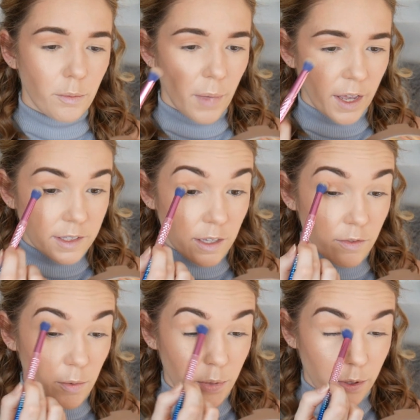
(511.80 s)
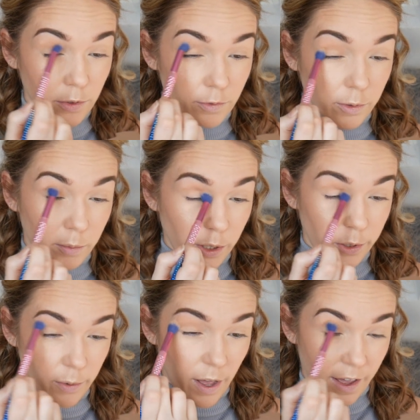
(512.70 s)
massive, beautiful
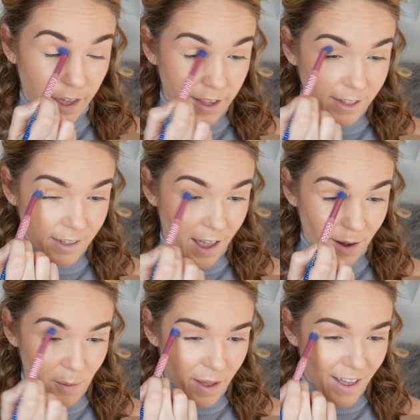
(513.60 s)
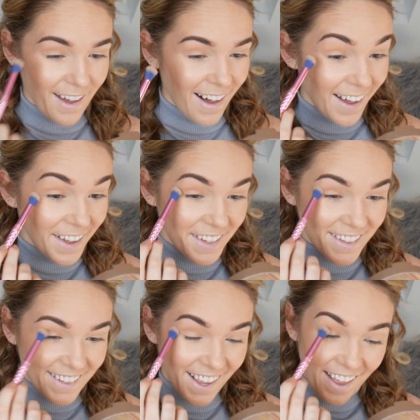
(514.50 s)
blue eyes, and my
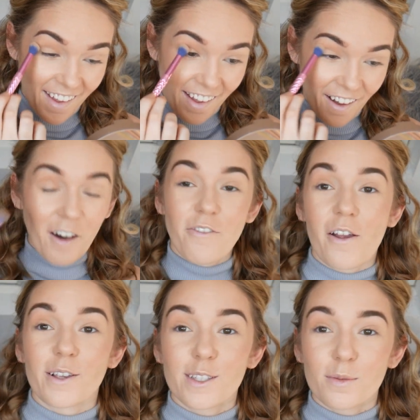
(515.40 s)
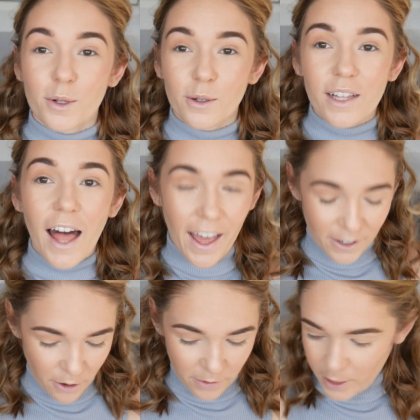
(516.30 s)
eyes are very small
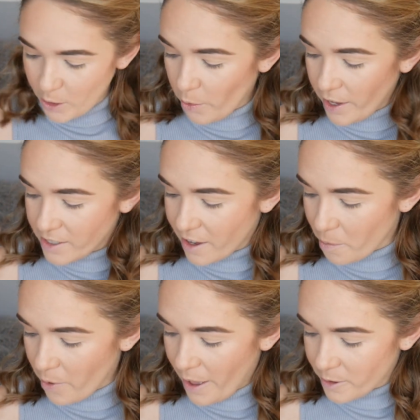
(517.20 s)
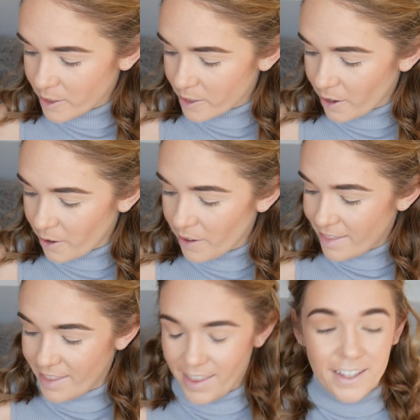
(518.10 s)
and obviously quite dark brown, so
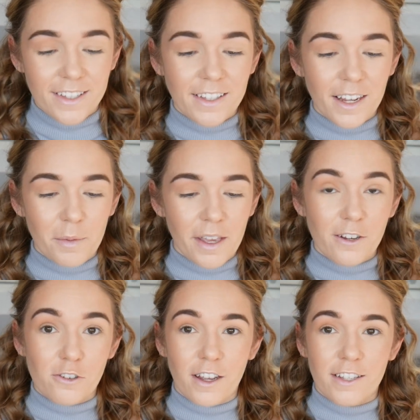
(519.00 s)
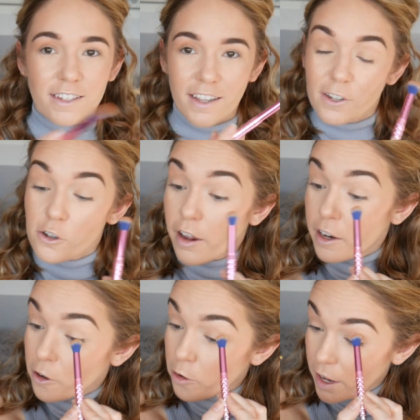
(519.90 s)
this is going to be interesting trying
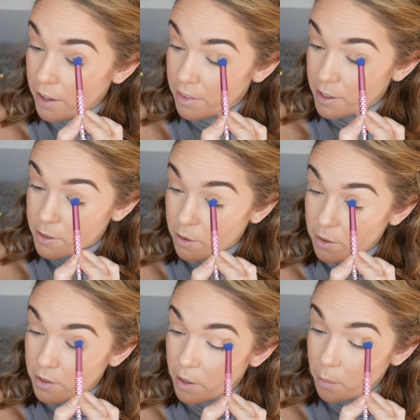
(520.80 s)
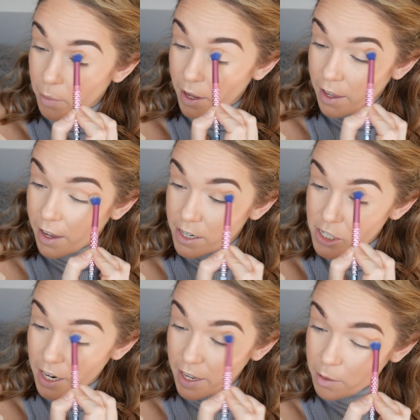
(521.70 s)
to create this on my eye
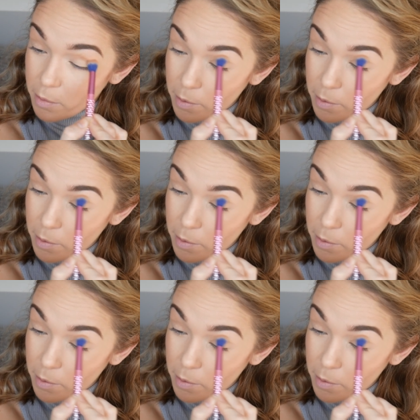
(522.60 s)
shape.